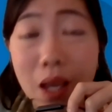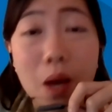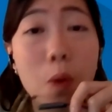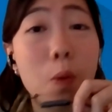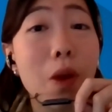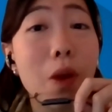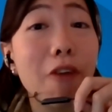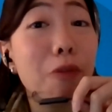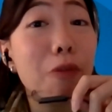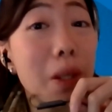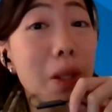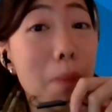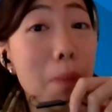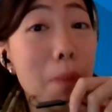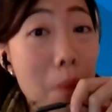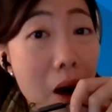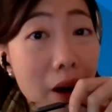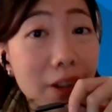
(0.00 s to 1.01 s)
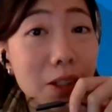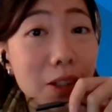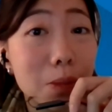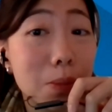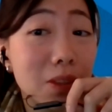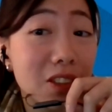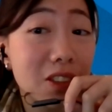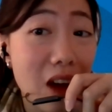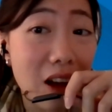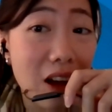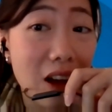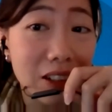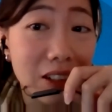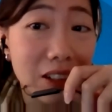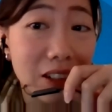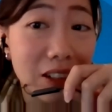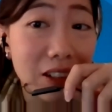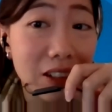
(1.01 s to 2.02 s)
We have remarkable
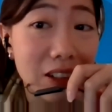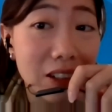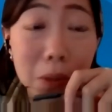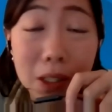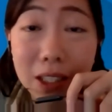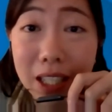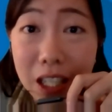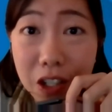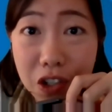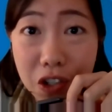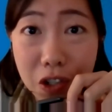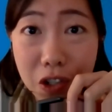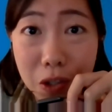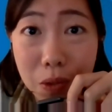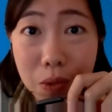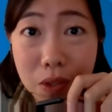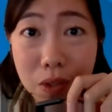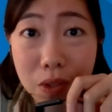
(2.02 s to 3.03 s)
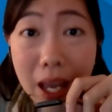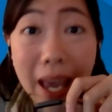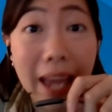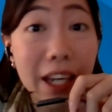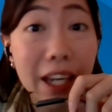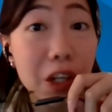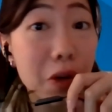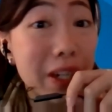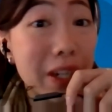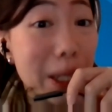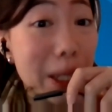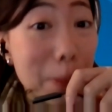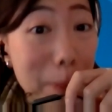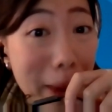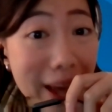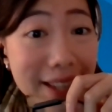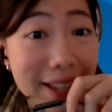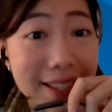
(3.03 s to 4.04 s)
knowledge of world issues and great
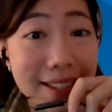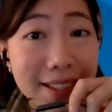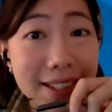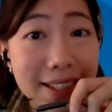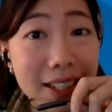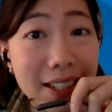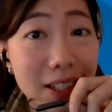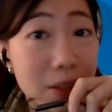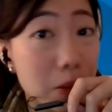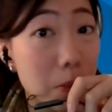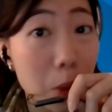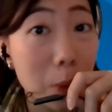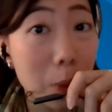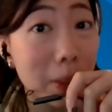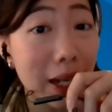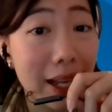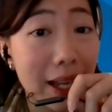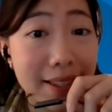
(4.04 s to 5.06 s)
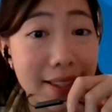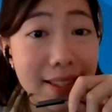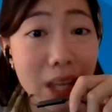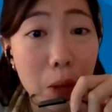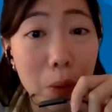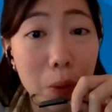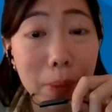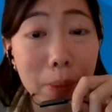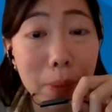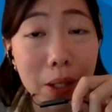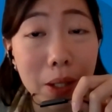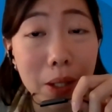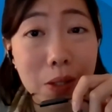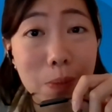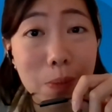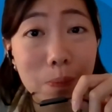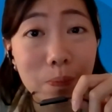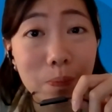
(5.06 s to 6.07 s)
capacity to mobilize our
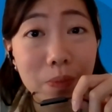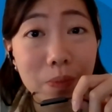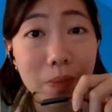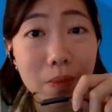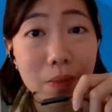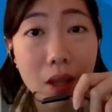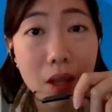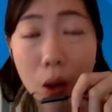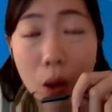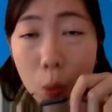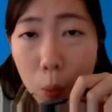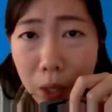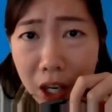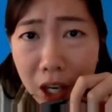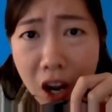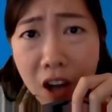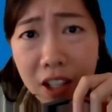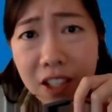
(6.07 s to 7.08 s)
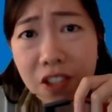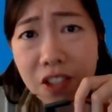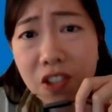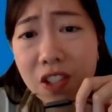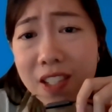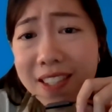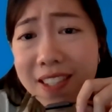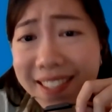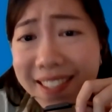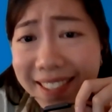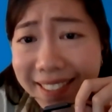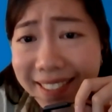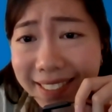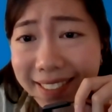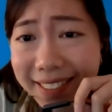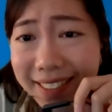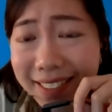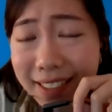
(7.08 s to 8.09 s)
peers. With knowledge,
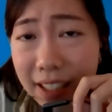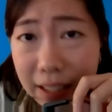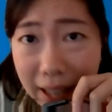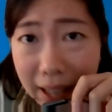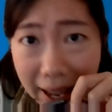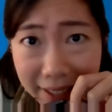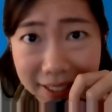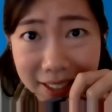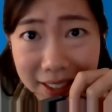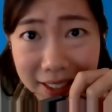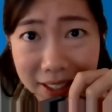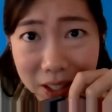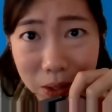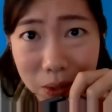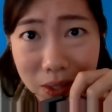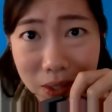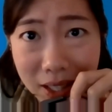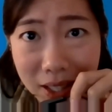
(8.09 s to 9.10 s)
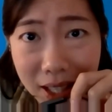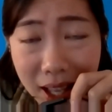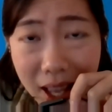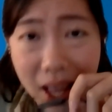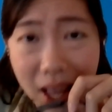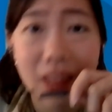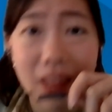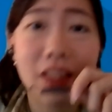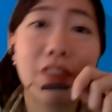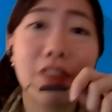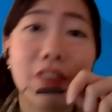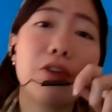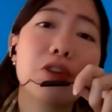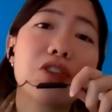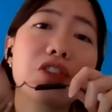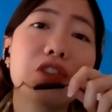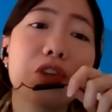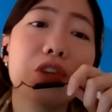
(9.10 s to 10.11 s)
skills, and attitudes that
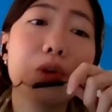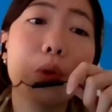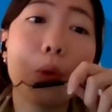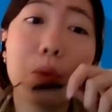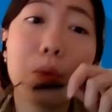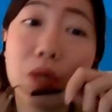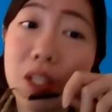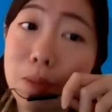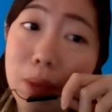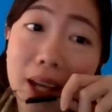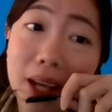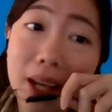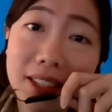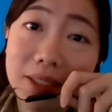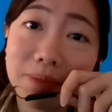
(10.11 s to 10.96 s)
foster respect,